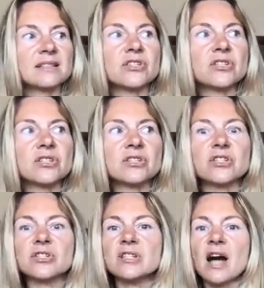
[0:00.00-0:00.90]

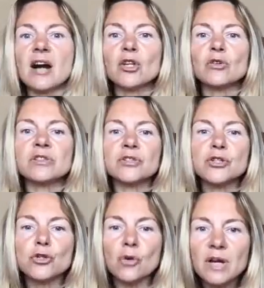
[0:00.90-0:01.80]
just are not
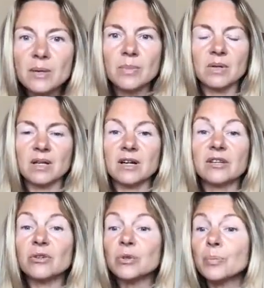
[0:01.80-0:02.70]
enjoyable, are
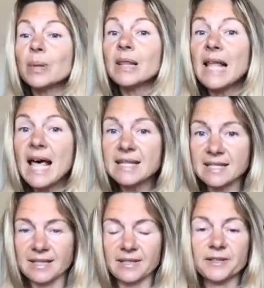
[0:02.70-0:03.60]
not
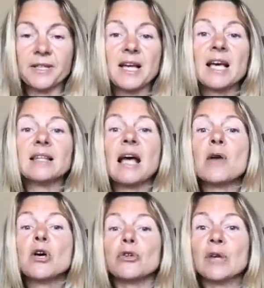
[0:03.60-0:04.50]
pleasant.
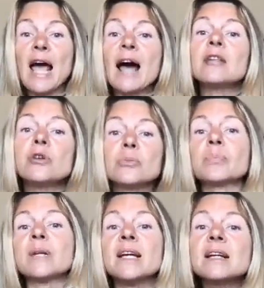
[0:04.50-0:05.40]
Now, you cannot
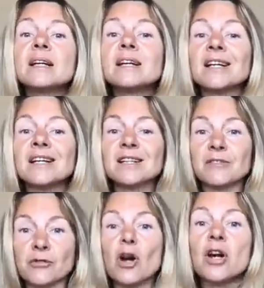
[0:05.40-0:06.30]
bring the
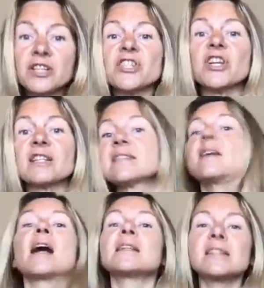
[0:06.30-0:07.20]
furniture and
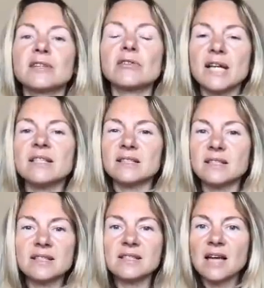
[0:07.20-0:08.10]
start decorating
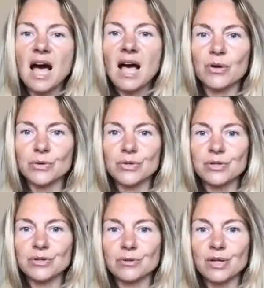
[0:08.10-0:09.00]
this
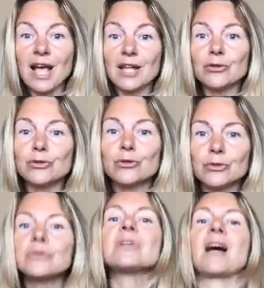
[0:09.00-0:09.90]
house. You cannot
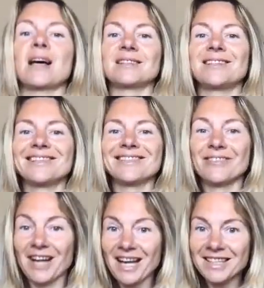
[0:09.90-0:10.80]
do that,
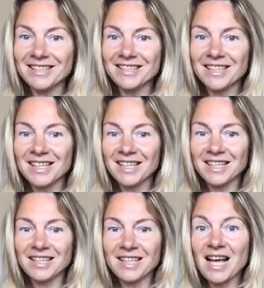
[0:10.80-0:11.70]
right?
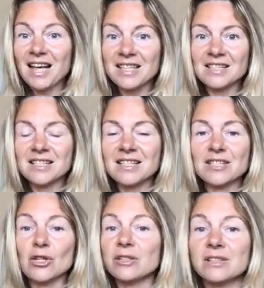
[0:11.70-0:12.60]
Yeah,
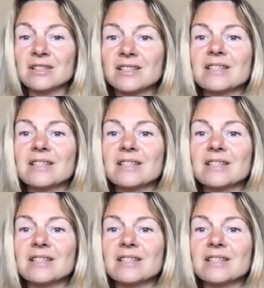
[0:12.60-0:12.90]
it's not